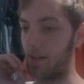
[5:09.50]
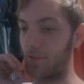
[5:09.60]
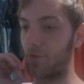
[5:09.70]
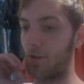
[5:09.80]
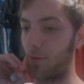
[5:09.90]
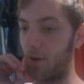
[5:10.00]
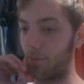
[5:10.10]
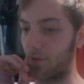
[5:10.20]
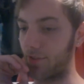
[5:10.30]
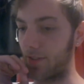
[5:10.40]
Straight away, I'm
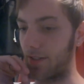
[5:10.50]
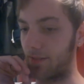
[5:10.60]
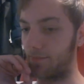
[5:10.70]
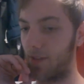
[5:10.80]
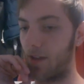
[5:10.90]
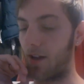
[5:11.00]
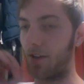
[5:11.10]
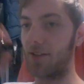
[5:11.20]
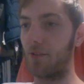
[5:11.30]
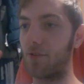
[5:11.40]
going to say, and
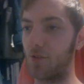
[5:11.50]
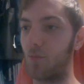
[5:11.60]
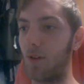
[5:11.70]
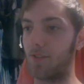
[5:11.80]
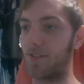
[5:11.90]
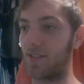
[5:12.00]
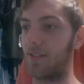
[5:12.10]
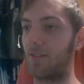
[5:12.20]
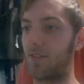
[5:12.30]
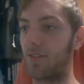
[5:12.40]
I don't do 1 to
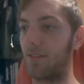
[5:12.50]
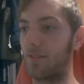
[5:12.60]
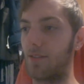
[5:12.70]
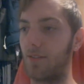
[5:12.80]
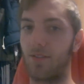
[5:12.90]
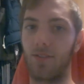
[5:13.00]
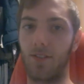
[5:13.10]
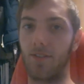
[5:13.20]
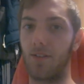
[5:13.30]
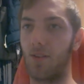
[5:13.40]
10s, because I
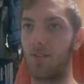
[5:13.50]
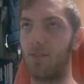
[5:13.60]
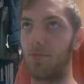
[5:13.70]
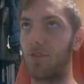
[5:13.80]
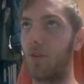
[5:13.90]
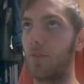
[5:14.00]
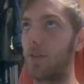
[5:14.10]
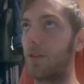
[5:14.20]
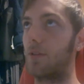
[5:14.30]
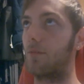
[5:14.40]
don't know, I'm just not
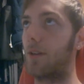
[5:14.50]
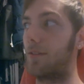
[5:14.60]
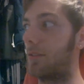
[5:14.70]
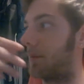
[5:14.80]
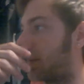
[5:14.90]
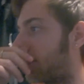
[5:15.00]
very good at rating them.